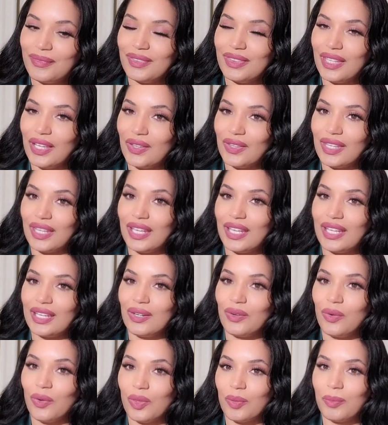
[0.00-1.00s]
now that
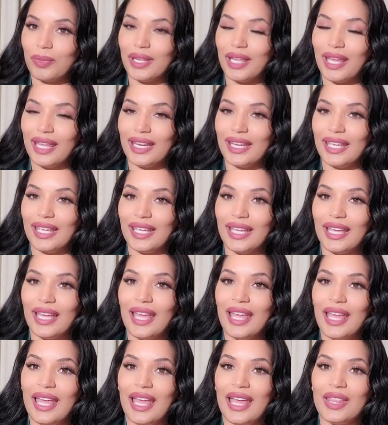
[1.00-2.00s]
all the planning
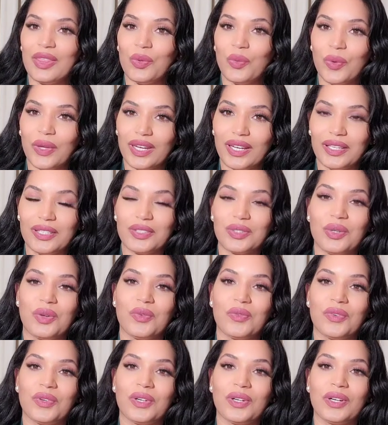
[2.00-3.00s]
and the wedding is
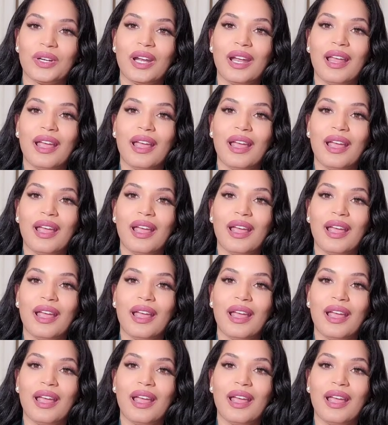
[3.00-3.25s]
over,